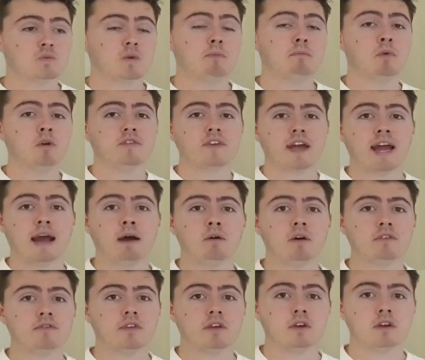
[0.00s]
we're moving out
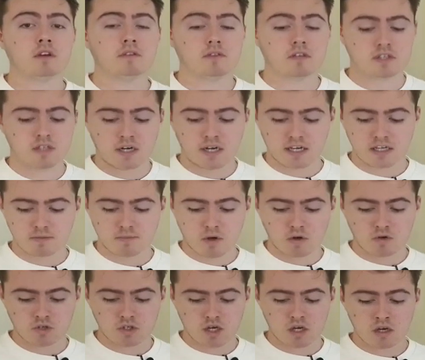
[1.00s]
of the sun
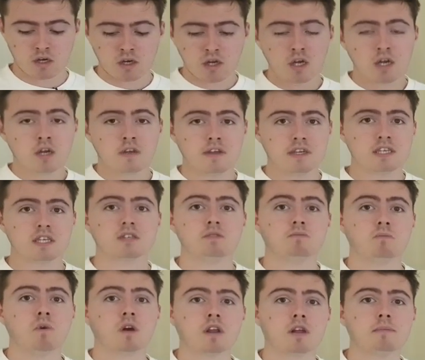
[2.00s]
exposure. This is
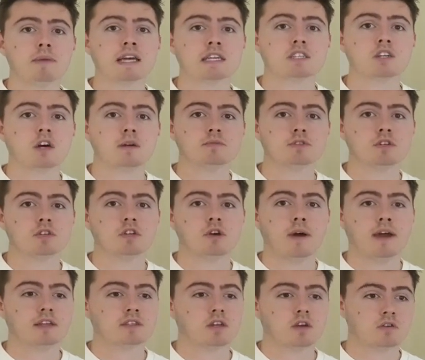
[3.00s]
one of the best times to do
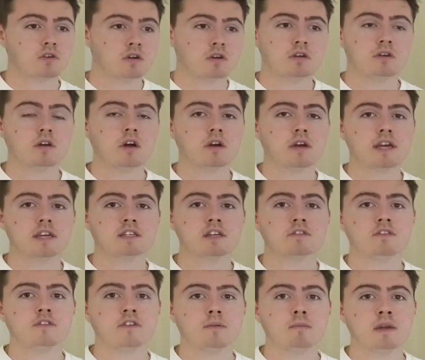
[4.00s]
it. So go get
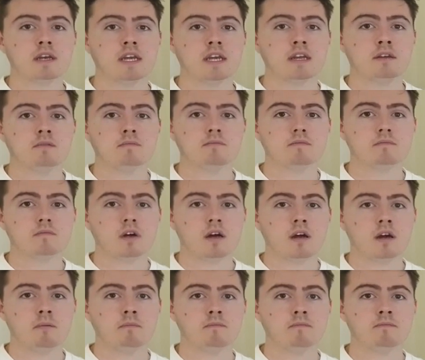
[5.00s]
yourself a vitamin D
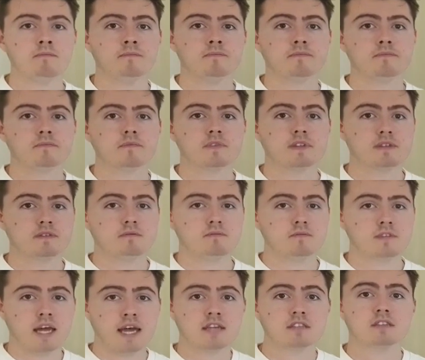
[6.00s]

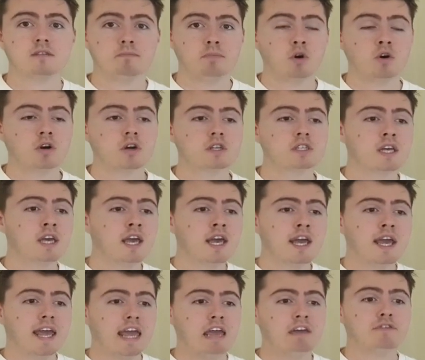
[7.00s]
test booked.
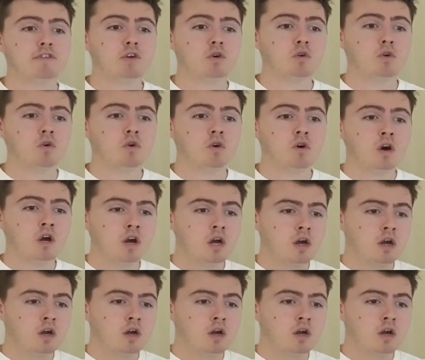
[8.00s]
If you're